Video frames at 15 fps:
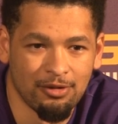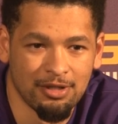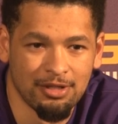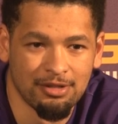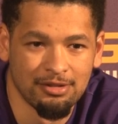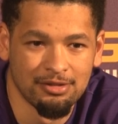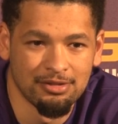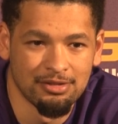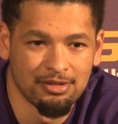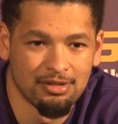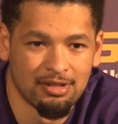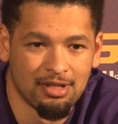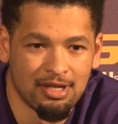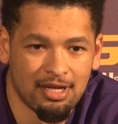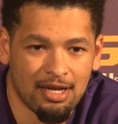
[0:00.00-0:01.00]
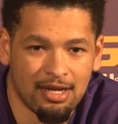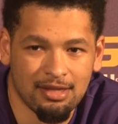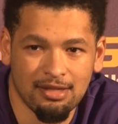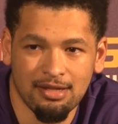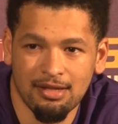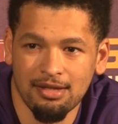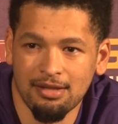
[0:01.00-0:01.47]
years at
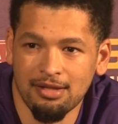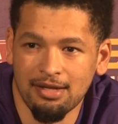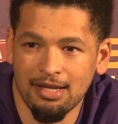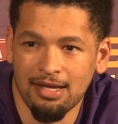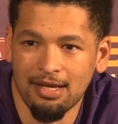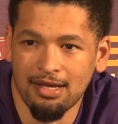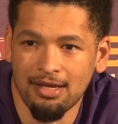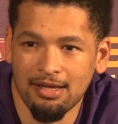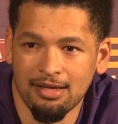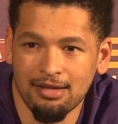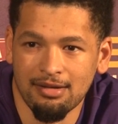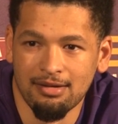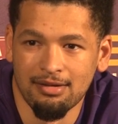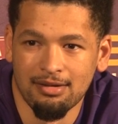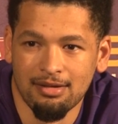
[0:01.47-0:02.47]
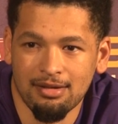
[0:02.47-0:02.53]
the end of the day, and